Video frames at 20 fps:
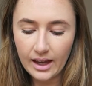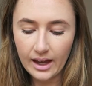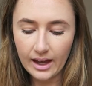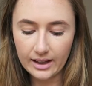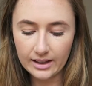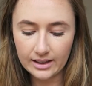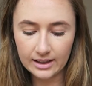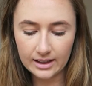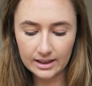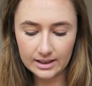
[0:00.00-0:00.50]

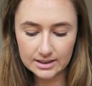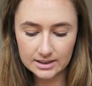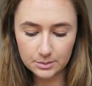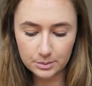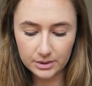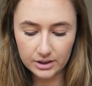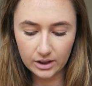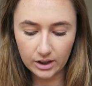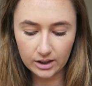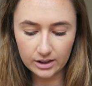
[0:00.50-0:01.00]
And
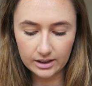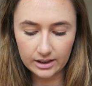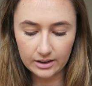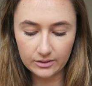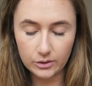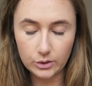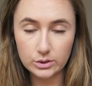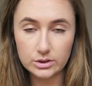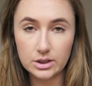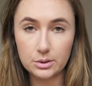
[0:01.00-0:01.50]
Elizabeth Arden
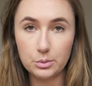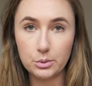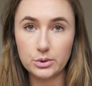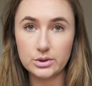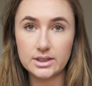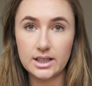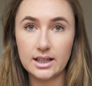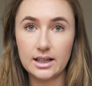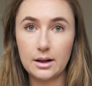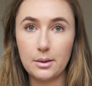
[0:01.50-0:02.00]
have also
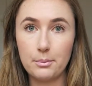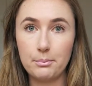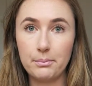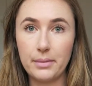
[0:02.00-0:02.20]
brought out a